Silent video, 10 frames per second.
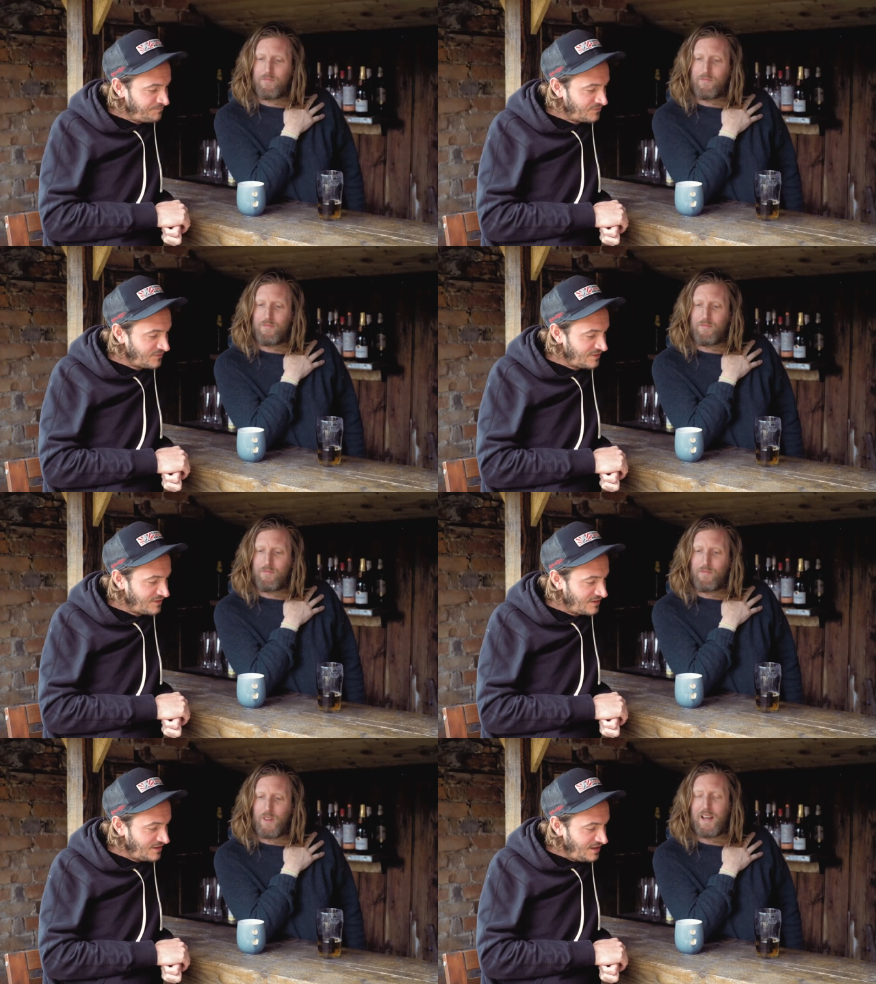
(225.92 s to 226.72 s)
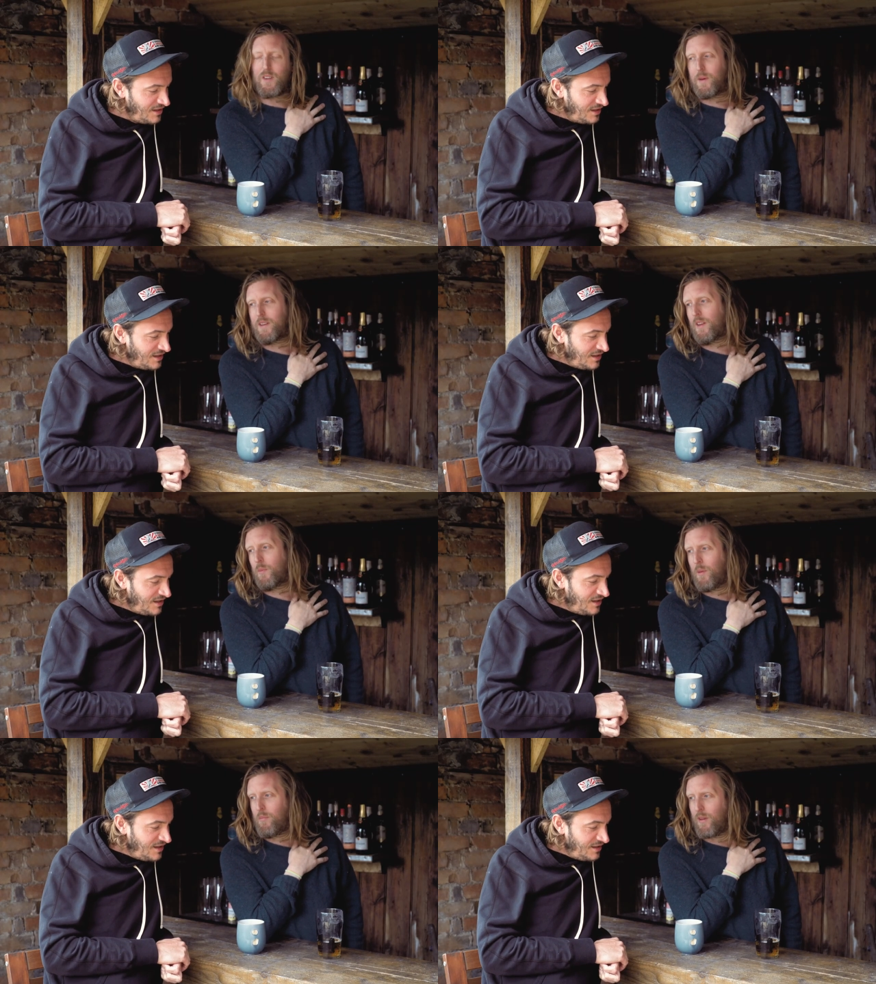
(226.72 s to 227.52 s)
Speaker 1: challenging. It has been.
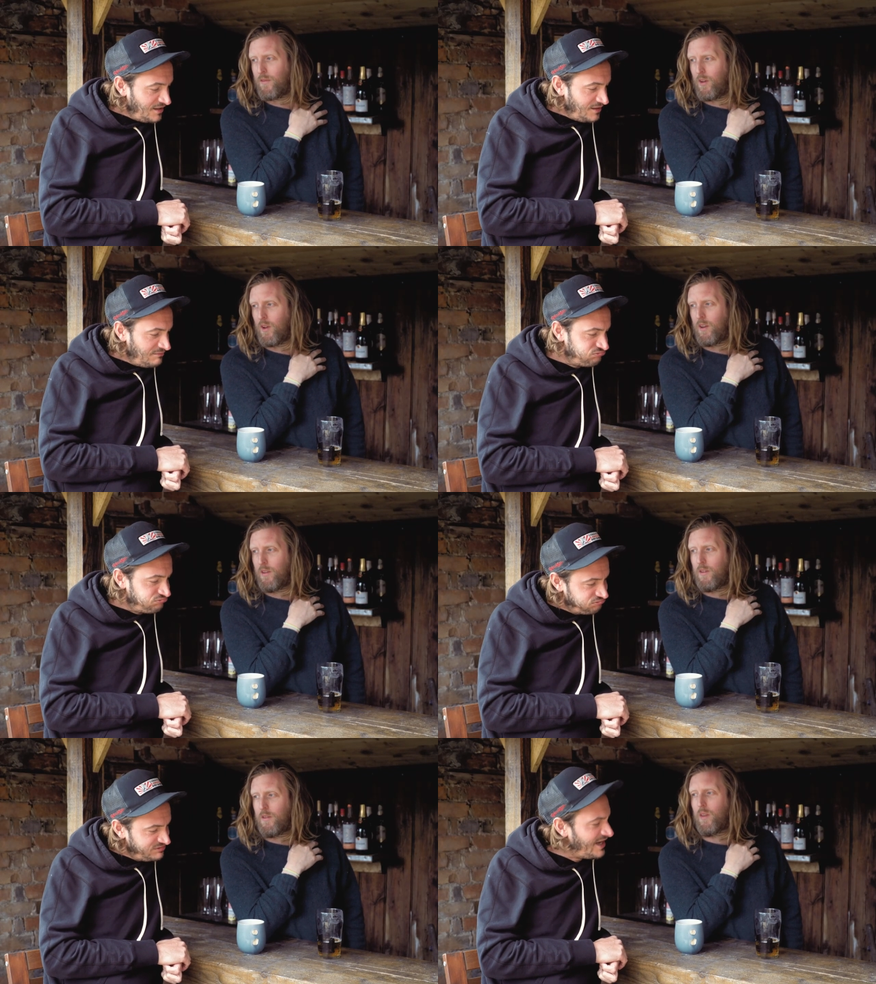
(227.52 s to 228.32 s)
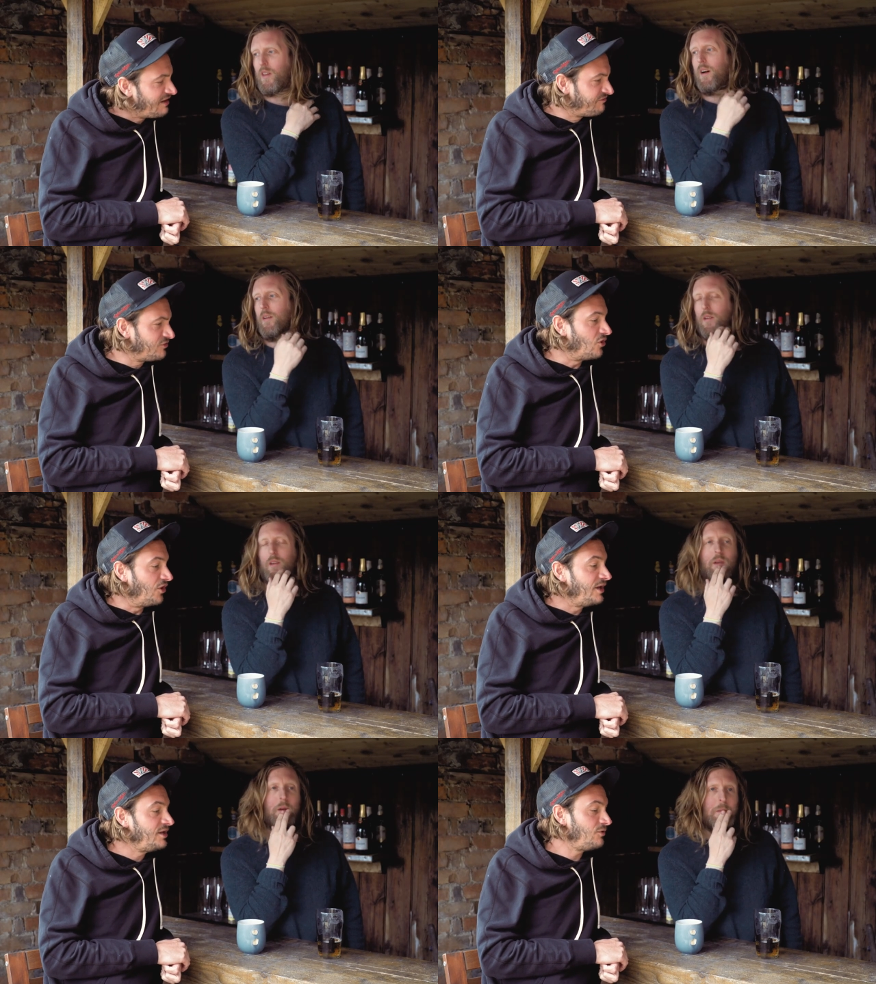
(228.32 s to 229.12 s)
It's been pretty full on.
Speaker 2: yeah, full
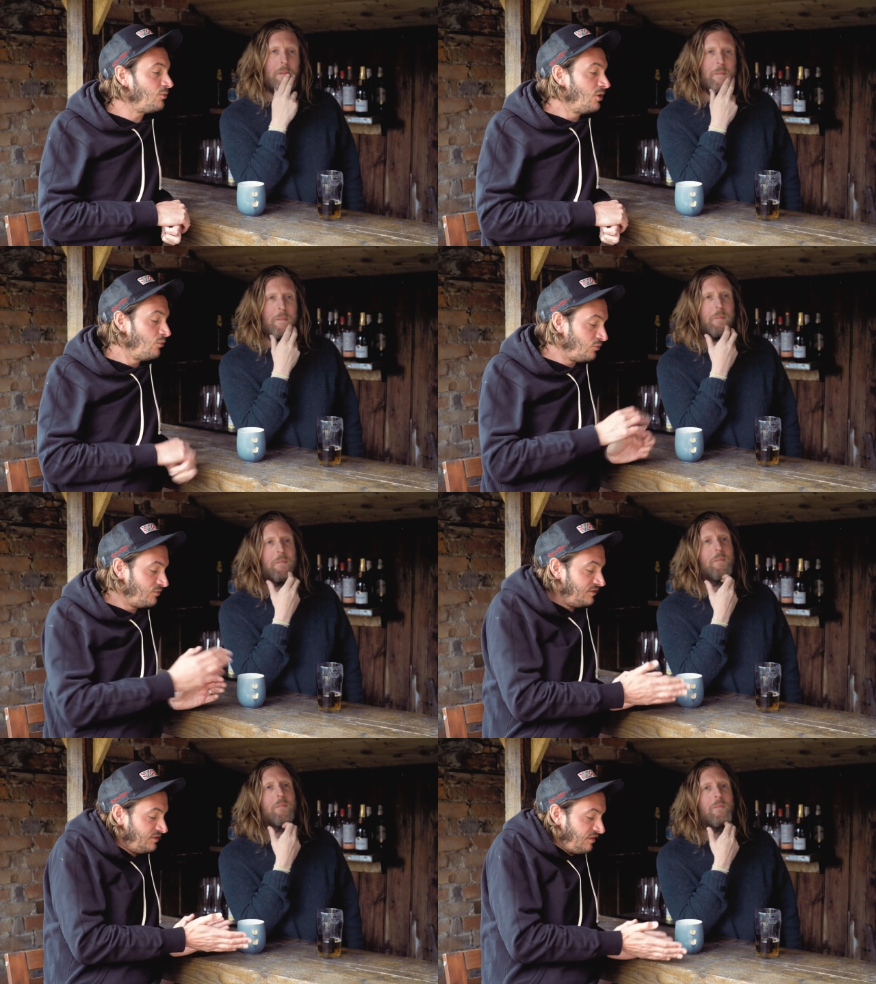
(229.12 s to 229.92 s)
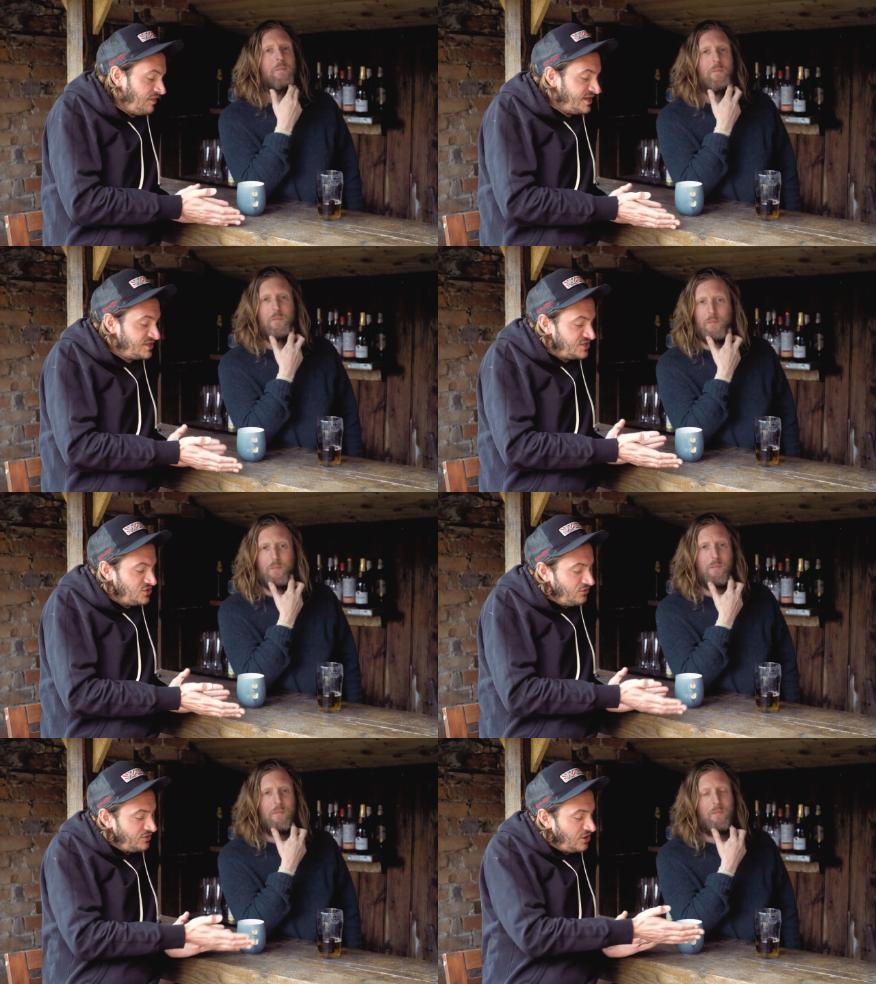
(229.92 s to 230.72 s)
on. It, it, the thing is,
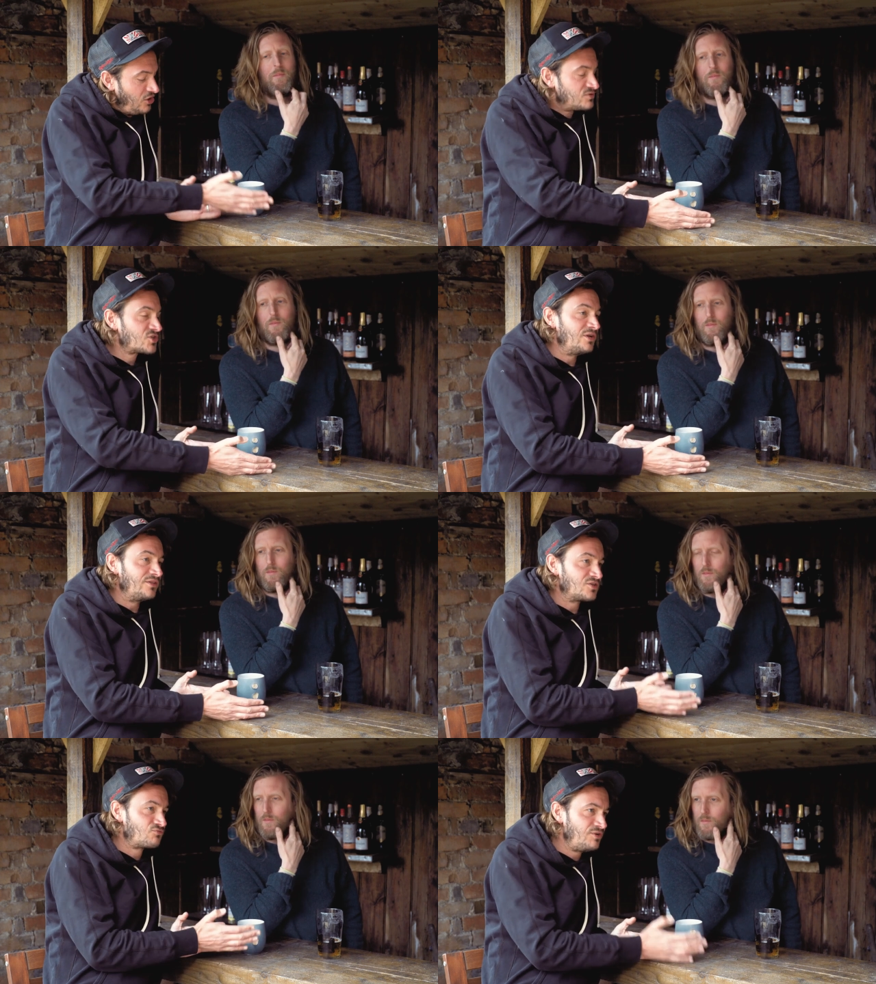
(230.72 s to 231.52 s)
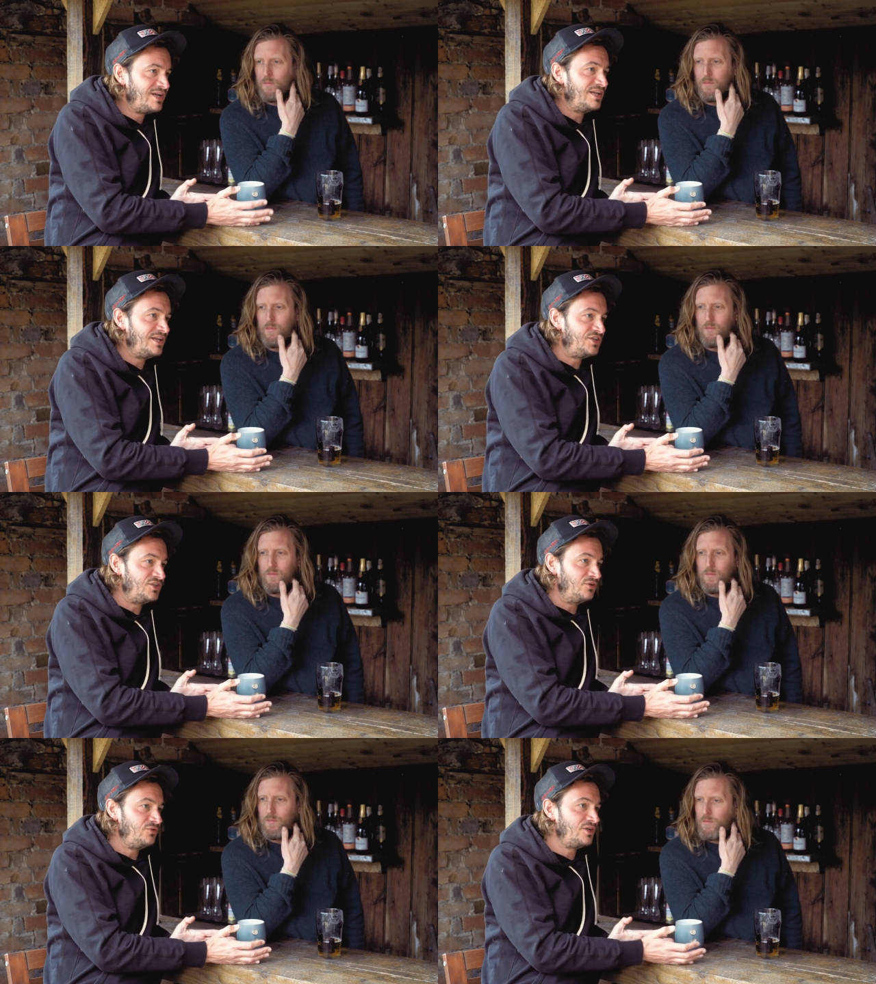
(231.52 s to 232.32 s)
it's not the homeschooling that's really an
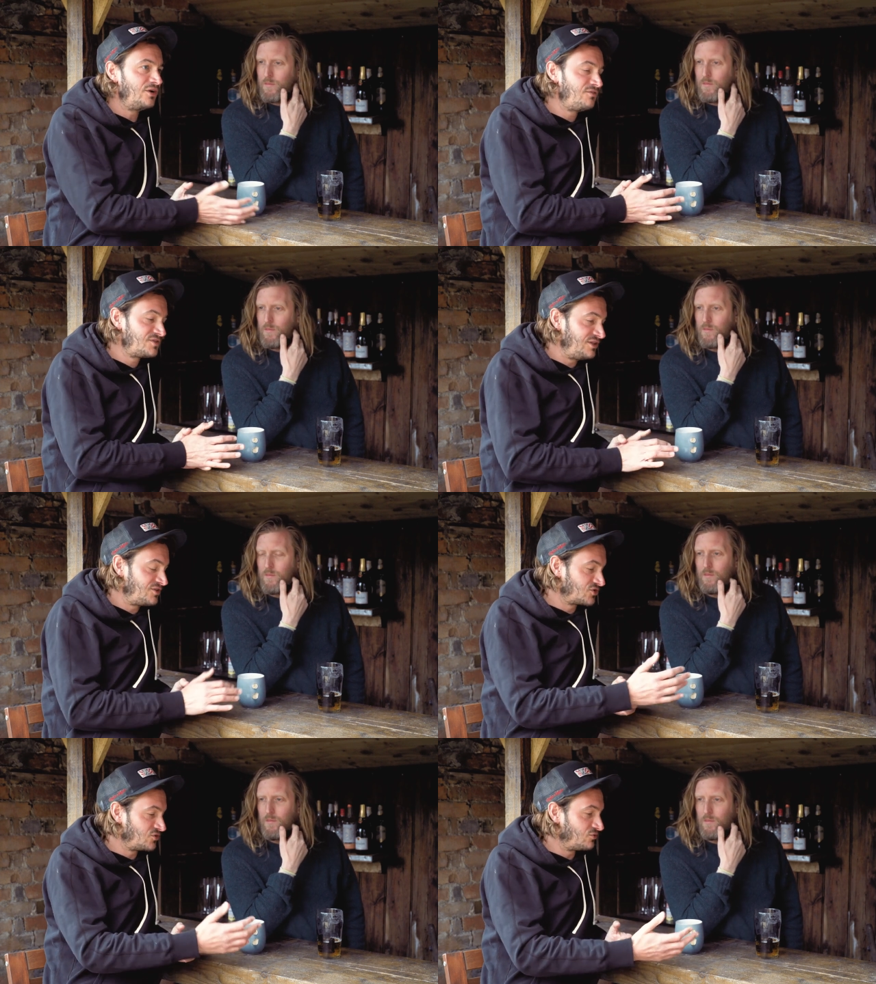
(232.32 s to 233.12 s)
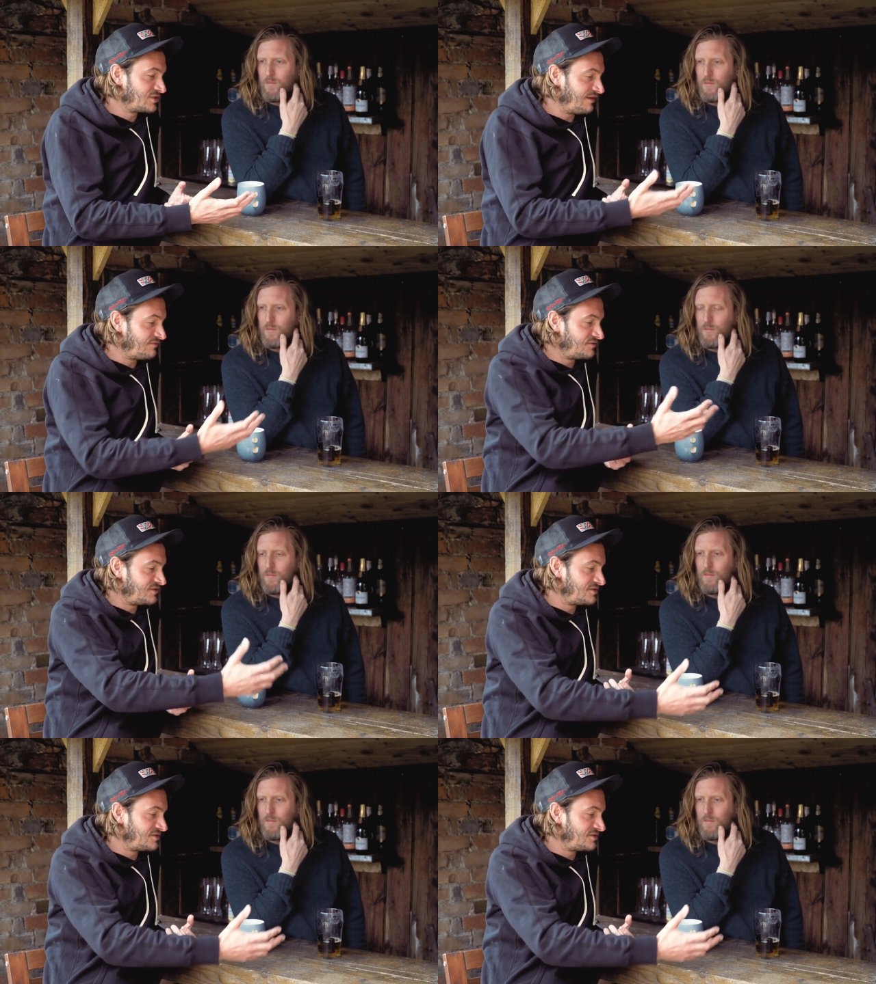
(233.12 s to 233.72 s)
issue. You know, obviously the schools have